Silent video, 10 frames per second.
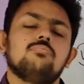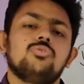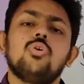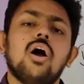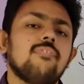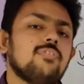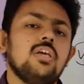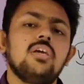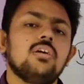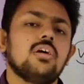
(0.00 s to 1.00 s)
you have
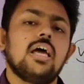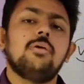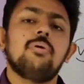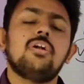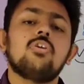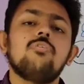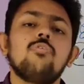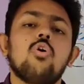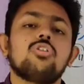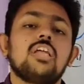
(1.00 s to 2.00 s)
the element of
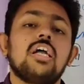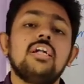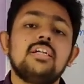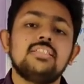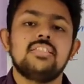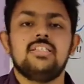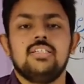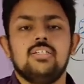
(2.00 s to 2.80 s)
authenticity.